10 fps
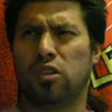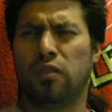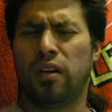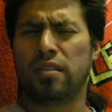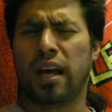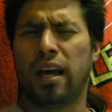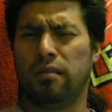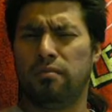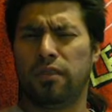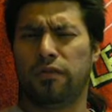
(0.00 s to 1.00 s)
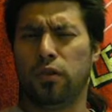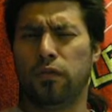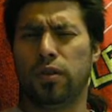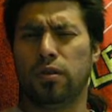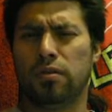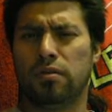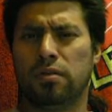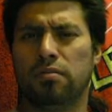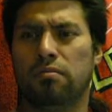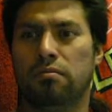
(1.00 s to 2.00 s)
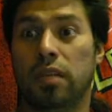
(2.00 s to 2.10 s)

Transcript: so far has gotten a few views.